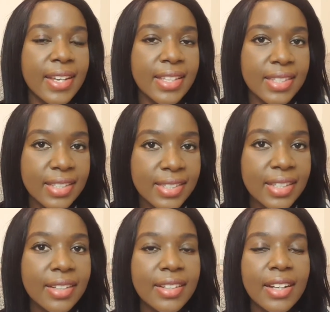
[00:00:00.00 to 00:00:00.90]

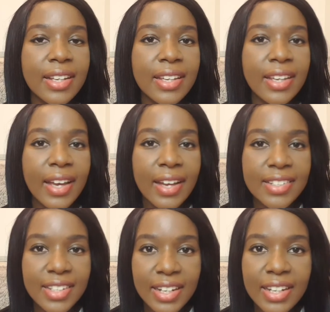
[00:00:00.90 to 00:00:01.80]
succinctly
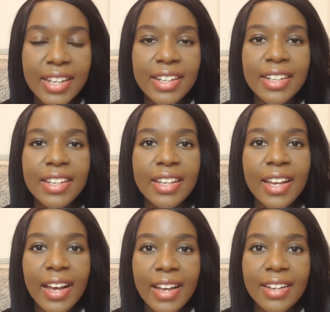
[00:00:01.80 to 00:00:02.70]
and
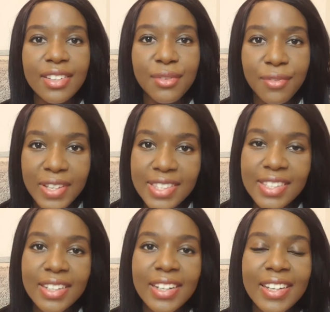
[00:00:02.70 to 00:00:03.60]
clearly and
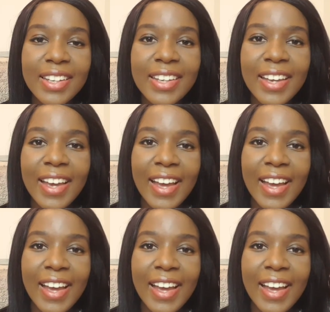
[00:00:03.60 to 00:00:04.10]
convincingly,